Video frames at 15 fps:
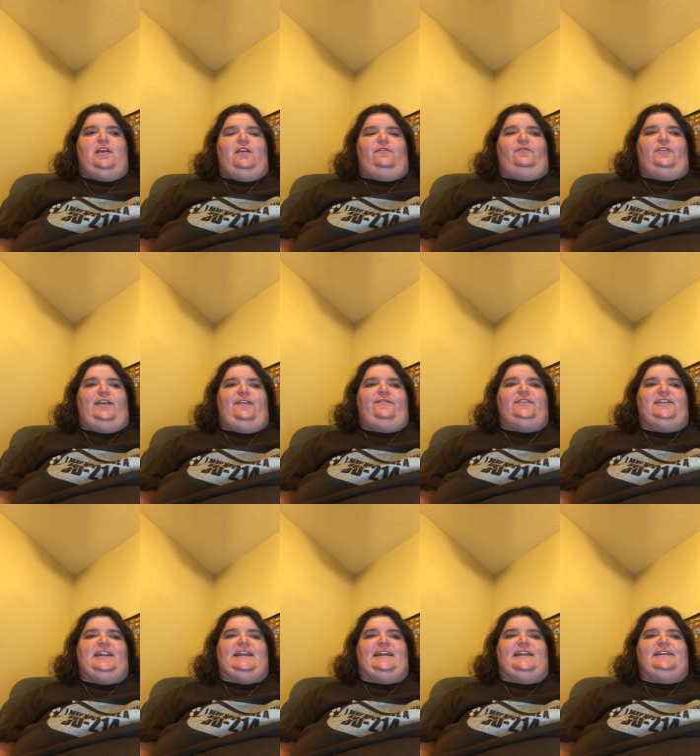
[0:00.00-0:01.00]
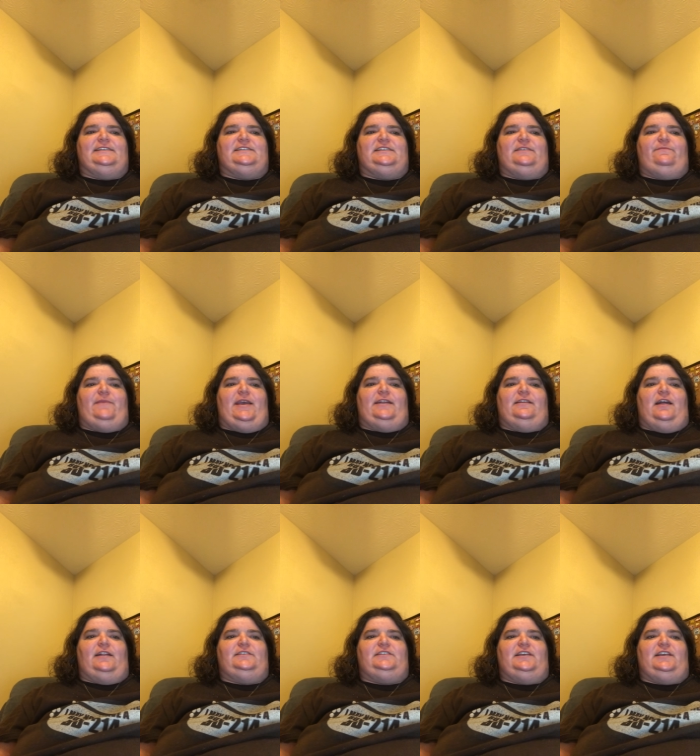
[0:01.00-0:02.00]
for even an innocent man
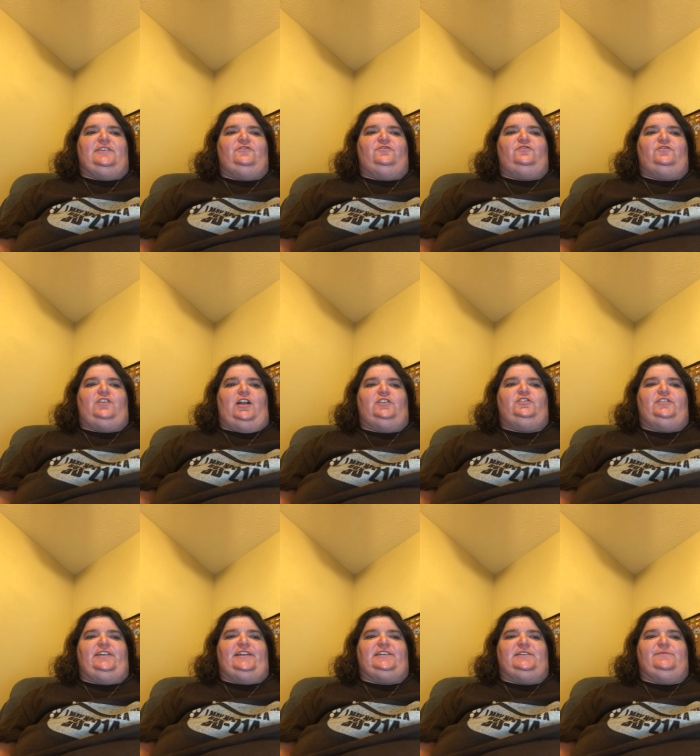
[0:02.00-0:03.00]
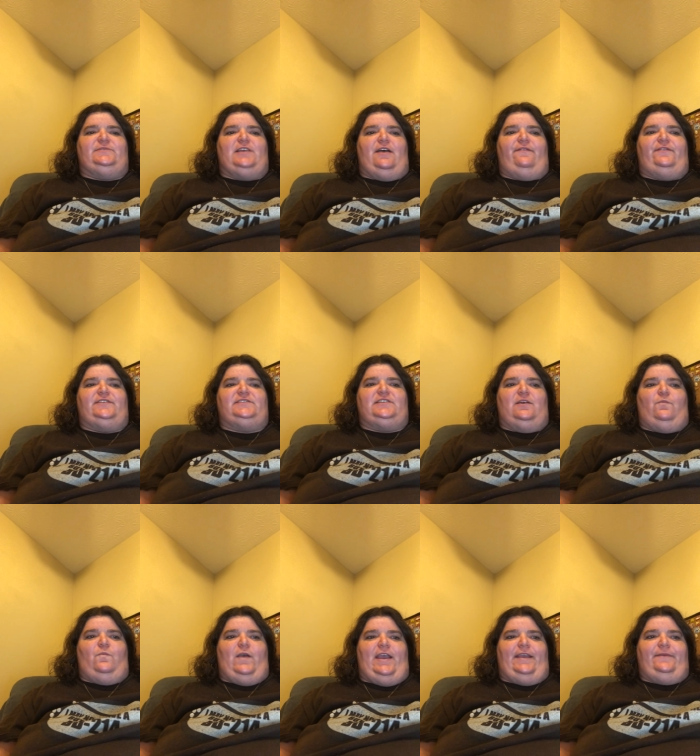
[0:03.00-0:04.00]
not to contradict himself in
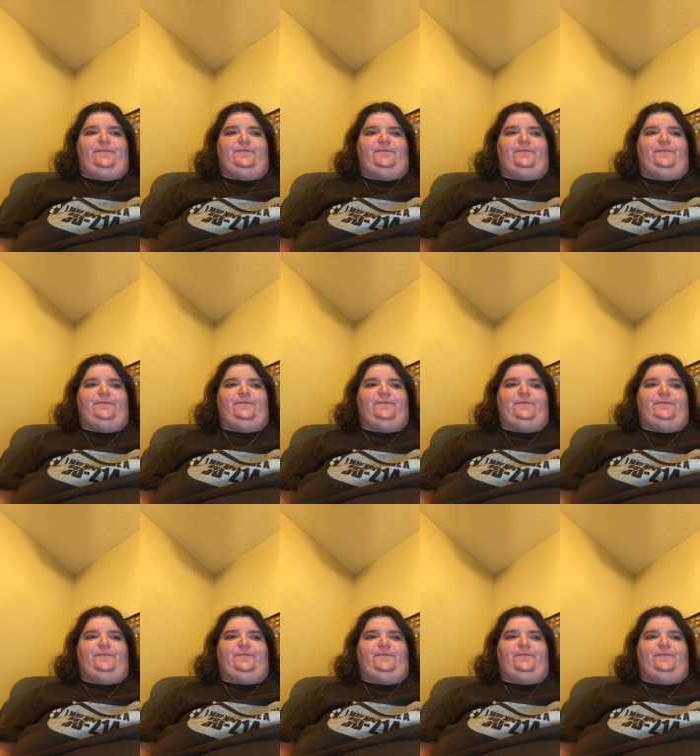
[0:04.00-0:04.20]
some way.